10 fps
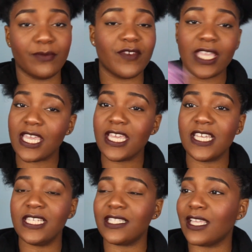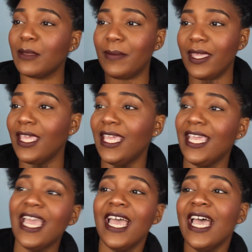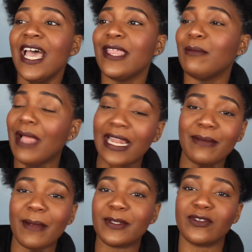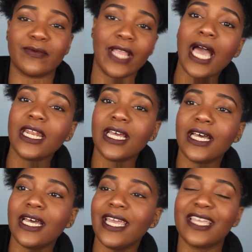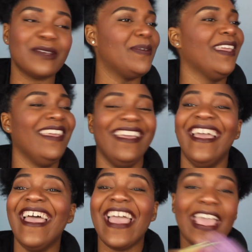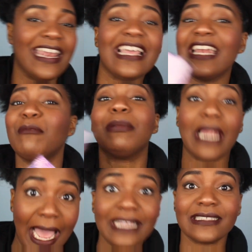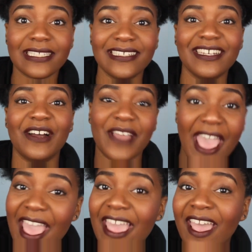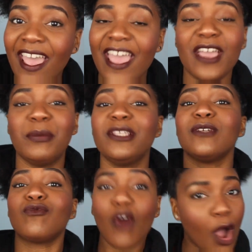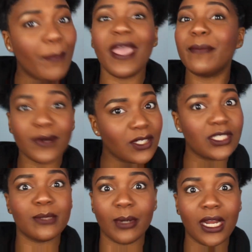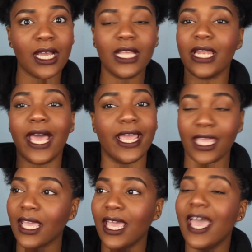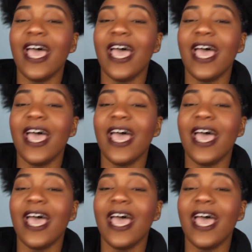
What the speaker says: from Ricky's. It could be the blotting papers from Rihanna. It could be any kind of blot, okay? It could be some raw papers, bruh. Like,